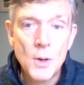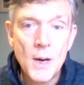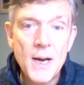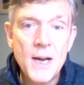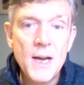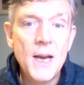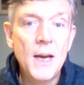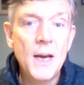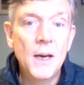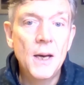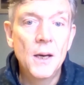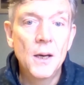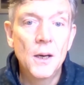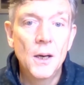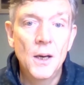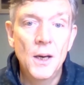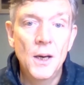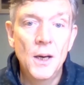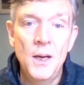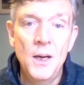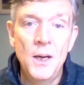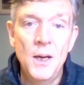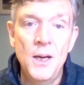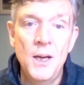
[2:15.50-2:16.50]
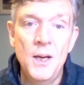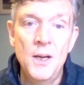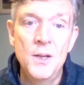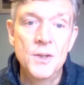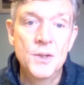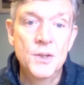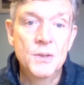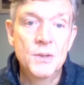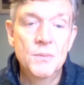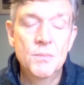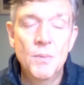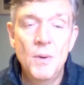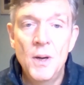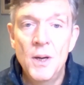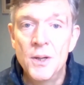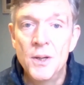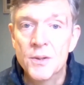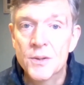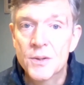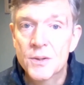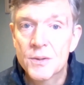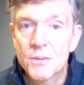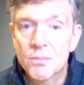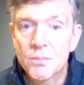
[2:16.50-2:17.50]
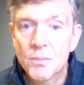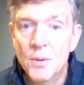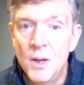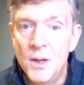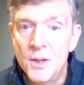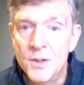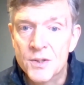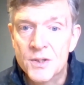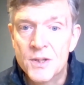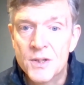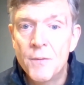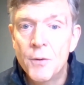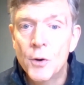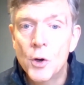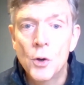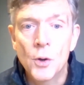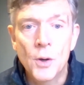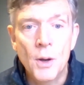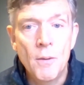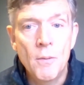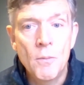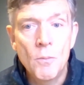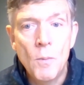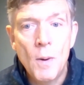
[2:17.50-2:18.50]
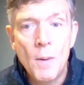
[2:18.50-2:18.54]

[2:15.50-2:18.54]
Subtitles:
training is difficult.